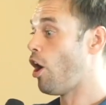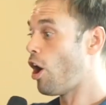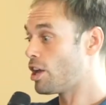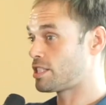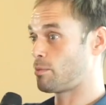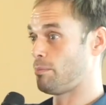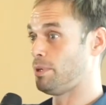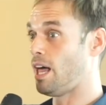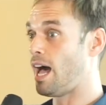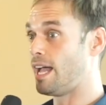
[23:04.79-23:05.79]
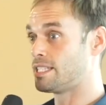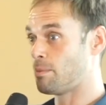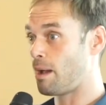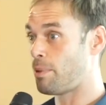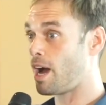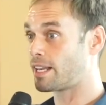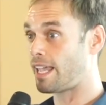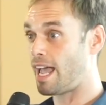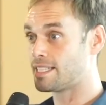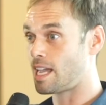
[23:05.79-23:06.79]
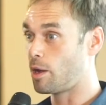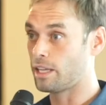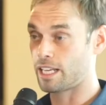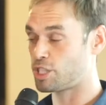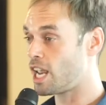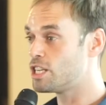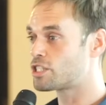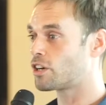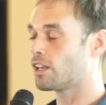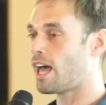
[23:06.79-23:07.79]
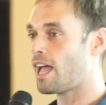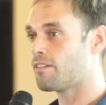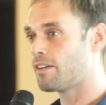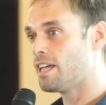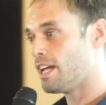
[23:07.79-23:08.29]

awesome reply to my podcast, how it like changed her life.